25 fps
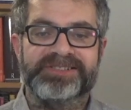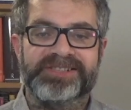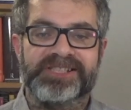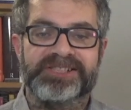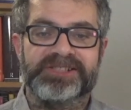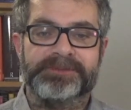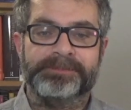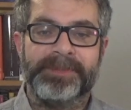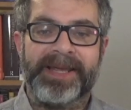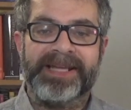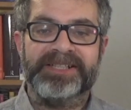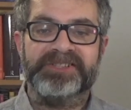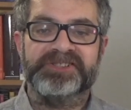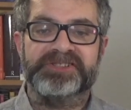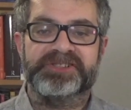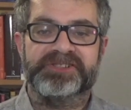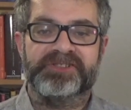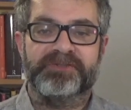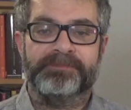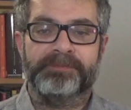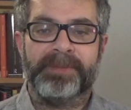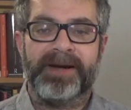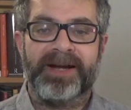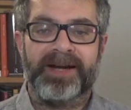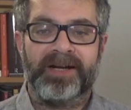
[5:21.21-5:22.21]

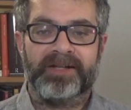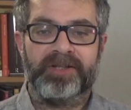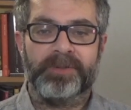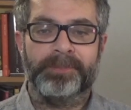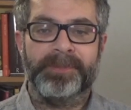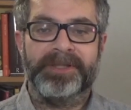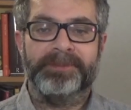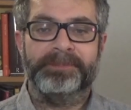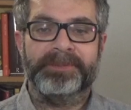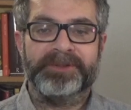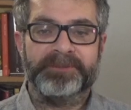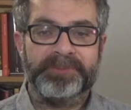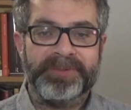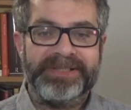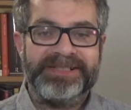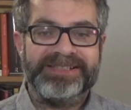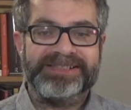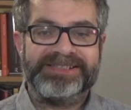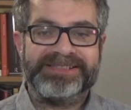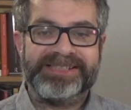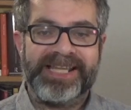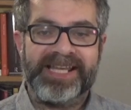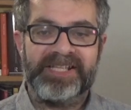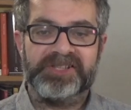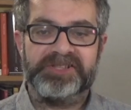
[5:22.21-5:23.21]
suspension of Parliament between
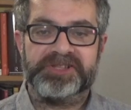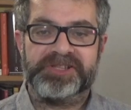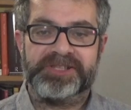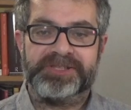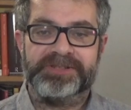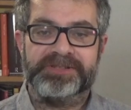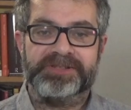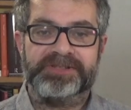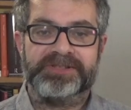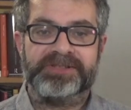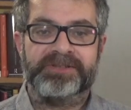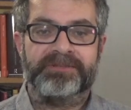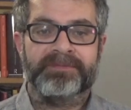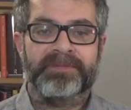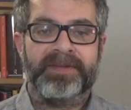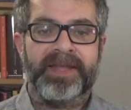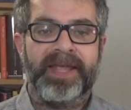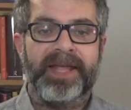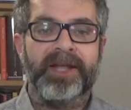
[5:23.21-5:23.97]
sessions,